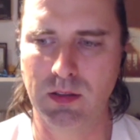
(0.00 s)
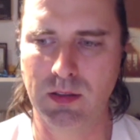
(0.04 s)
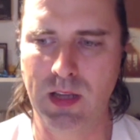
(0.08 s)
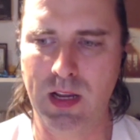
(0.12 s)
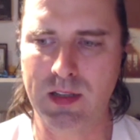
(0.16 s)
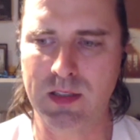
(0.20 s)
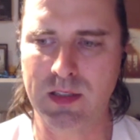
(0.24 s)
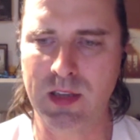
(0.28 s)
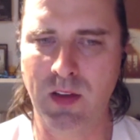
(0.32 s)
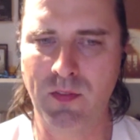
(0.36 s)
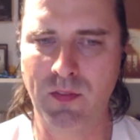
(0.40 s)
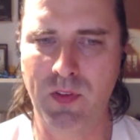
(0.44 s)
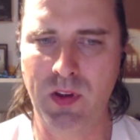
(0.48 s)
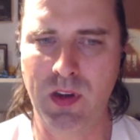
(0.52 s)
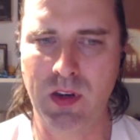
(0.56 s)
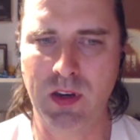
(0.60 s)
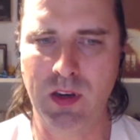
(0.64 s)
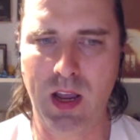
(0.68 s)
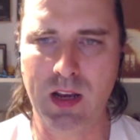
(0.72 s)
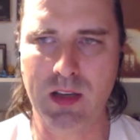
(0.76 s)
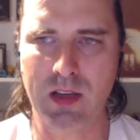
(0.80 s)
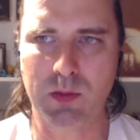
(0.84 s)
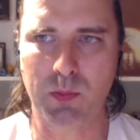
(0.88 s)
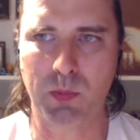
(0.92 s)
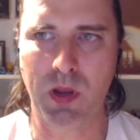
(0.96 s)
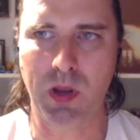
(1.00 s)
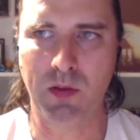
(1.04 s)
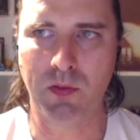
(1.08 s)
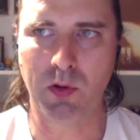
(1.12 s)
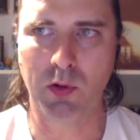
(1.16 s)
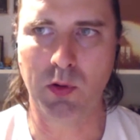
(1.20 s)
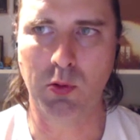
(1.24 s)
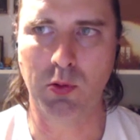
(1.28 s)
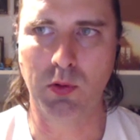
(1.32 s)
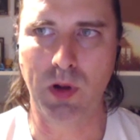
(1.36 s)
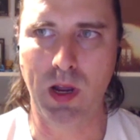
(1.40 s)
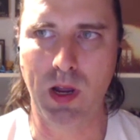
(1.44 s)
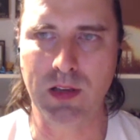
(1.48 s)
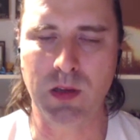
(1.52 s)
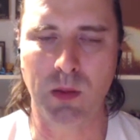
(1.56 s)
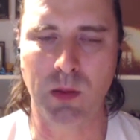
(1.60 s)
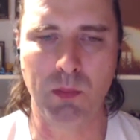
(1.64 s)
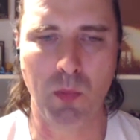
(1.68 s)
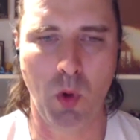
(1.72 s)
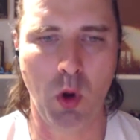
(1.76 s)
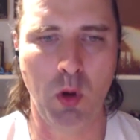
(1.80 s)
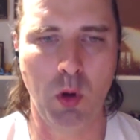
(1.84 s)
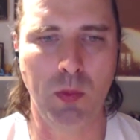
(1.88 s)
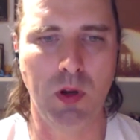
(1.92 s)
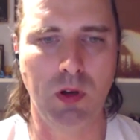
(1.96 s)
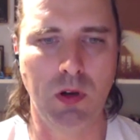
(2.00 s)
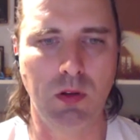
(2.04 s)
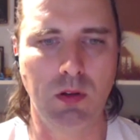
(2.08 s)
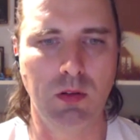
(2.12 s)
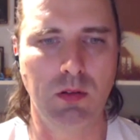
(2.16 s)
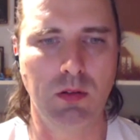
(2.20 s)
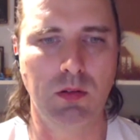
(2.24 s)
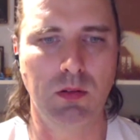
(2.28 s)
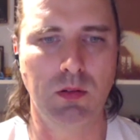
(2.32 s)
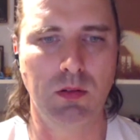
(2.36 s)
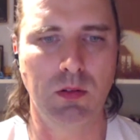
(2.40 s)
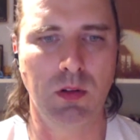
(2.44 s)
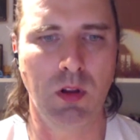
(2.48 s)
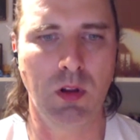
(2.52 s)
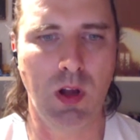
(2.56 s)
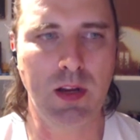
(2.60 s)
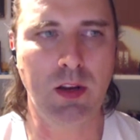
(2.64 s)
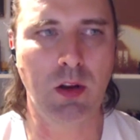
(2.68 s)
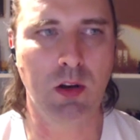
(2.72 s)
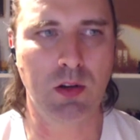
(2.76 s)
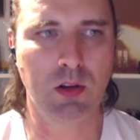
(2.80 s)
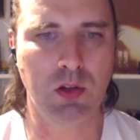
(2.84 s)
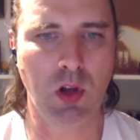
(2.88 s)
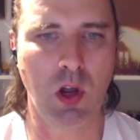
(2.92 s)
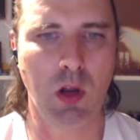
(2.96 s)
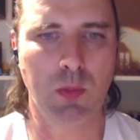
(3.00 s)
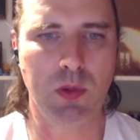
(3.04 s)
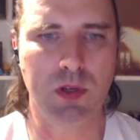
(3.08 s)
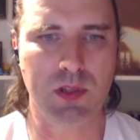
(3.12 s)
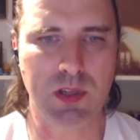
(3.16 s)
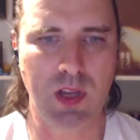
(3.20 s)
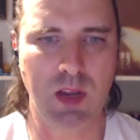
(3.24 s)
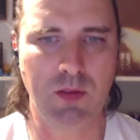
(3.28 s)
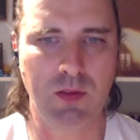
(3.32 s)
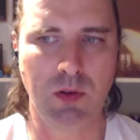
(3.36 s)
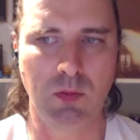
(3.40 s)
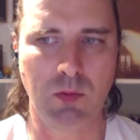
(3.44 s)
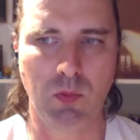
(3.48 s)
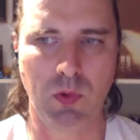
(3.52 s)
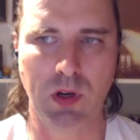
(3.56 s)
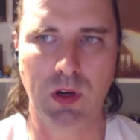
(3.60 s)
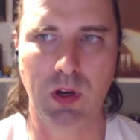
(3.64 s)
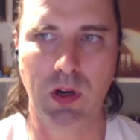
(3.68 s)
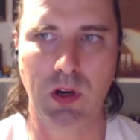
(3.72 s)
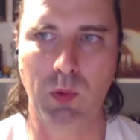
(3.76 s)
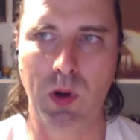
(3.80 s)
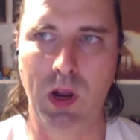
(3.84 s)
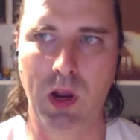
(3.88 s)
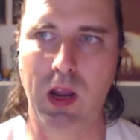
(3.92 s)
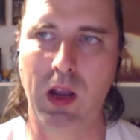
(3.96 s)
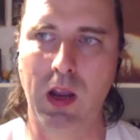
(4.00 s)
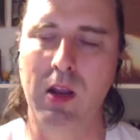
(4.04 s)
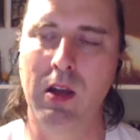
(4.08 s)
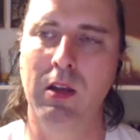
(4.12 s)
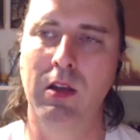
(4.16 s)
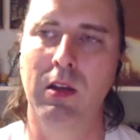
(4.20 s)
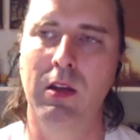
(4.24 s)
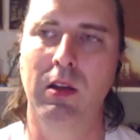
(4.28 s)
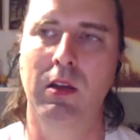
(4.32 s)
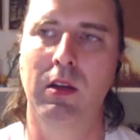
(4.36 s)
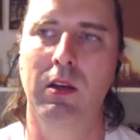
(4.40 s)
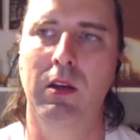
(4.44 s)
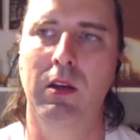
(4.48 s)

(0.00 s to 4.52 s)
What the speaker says: that something as pivotal as a moment like October 7, where